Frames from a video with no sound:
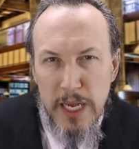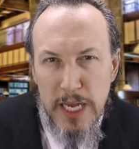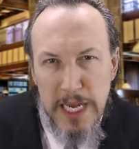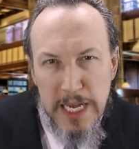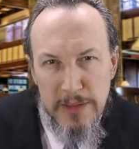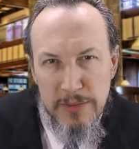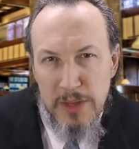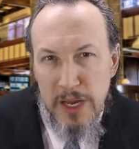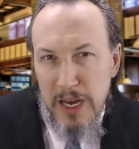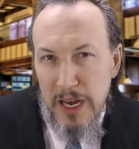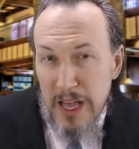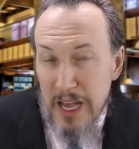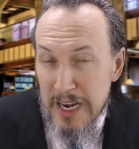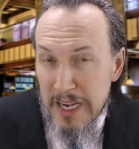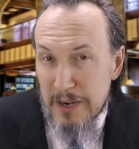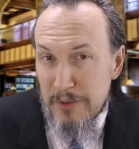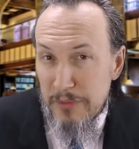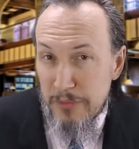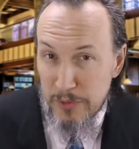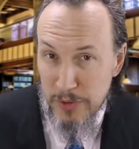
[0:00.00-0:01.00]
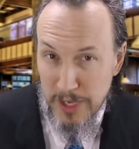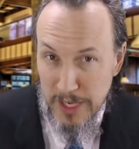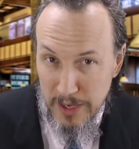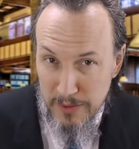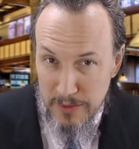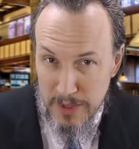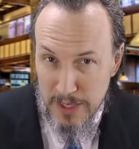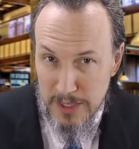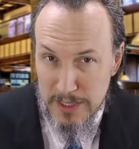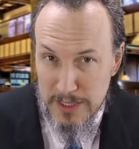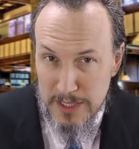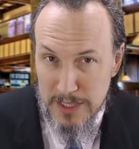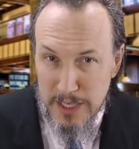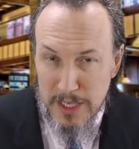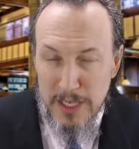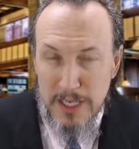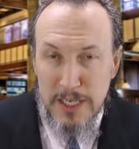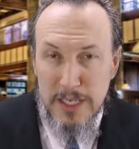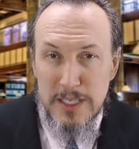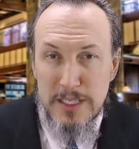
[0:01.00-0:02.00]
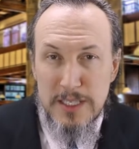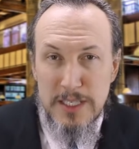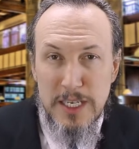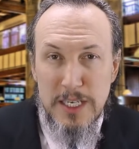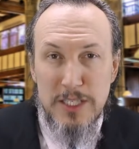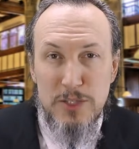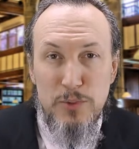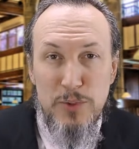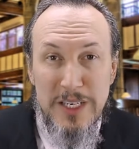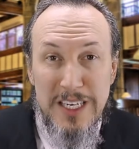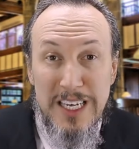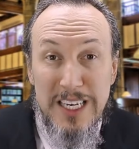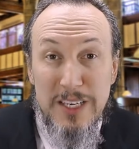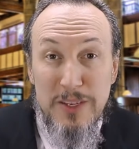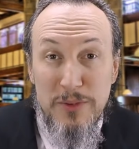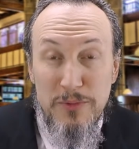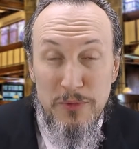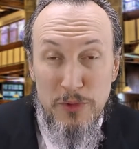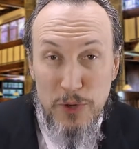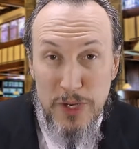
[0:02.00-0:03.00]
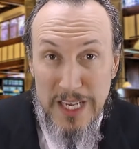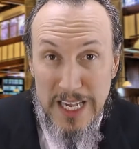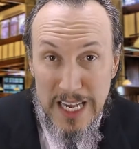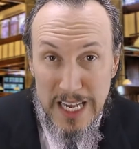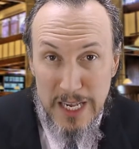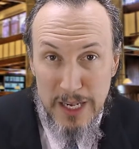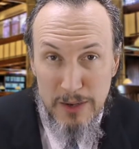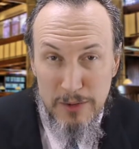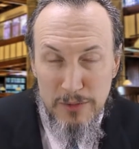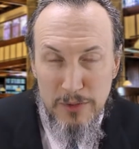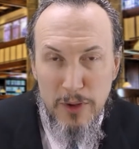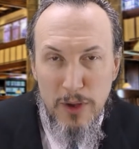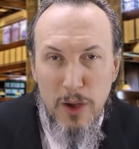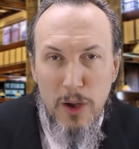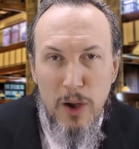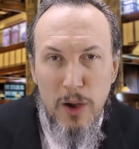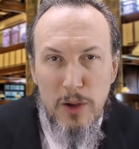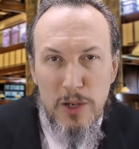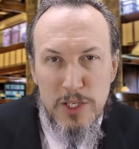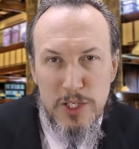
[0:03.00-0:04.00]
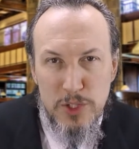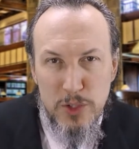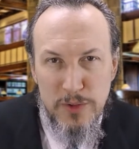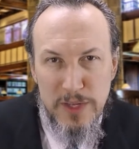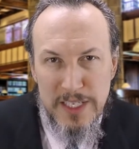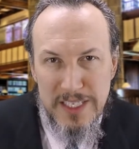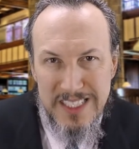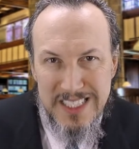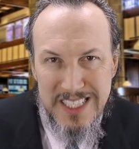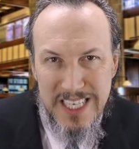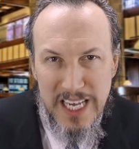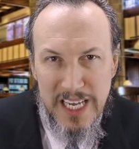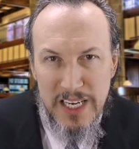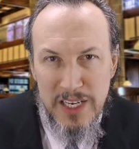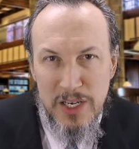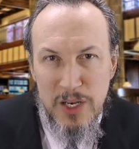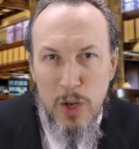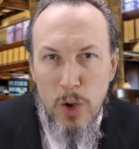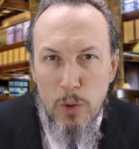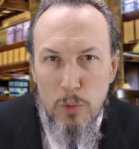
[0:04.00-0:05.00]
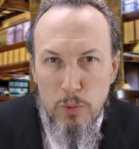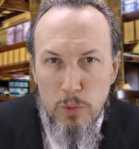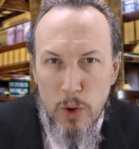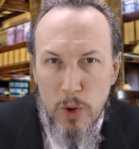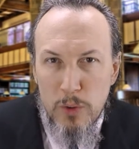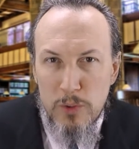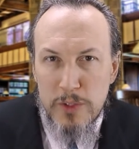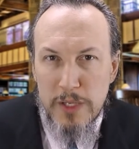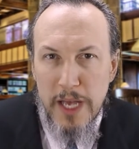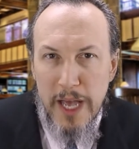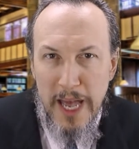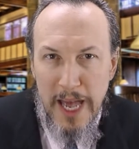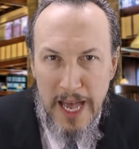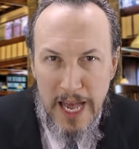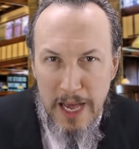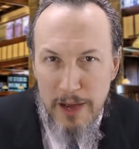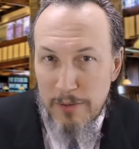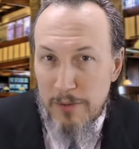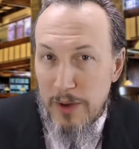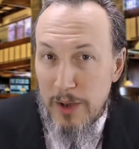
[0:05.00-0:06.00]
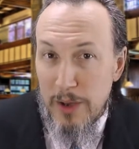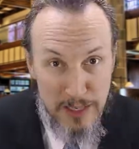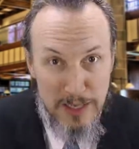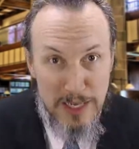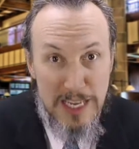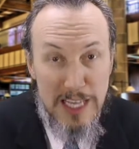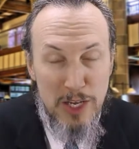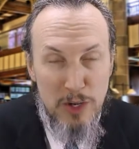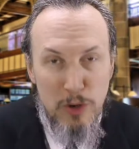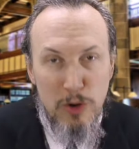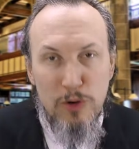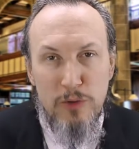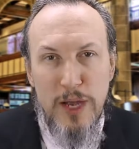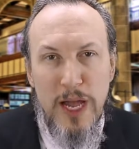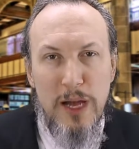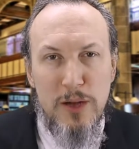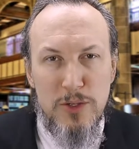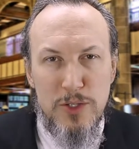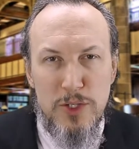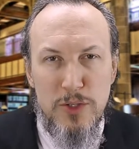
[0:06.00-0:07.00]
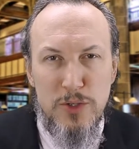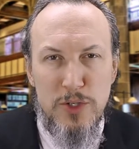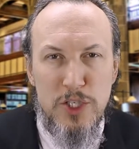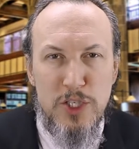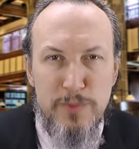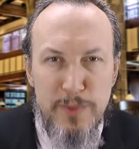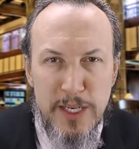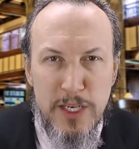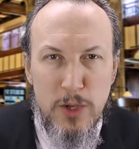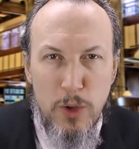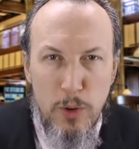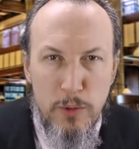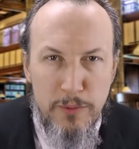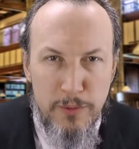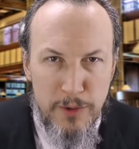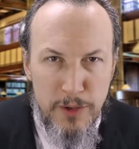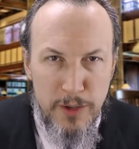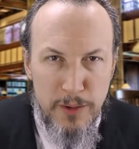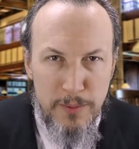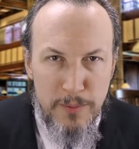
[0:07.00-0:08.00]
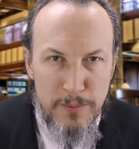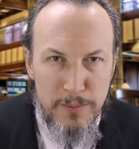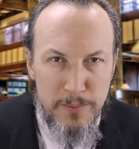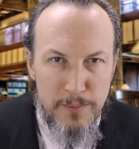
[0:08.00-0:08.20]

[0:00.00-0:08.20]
In the light of forgiveness, he says we need to forgive so that Satan won't have legal ground, so to speak, over you.